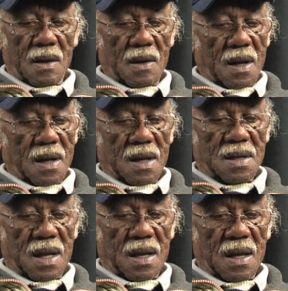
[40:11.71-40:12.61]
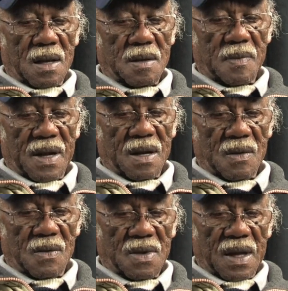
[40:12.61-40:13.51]
like I say, that's about the
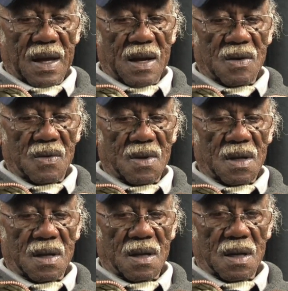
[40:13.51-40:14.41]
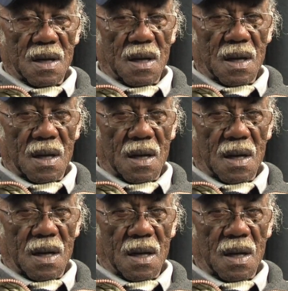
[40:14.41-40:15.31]
only thing I do that
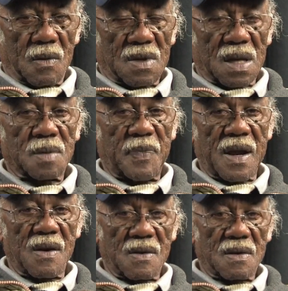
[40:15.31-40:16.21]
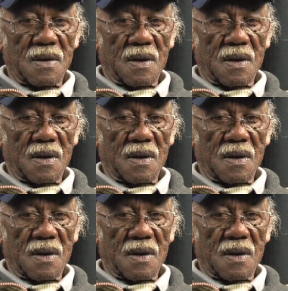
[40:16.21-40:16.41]
it was experience.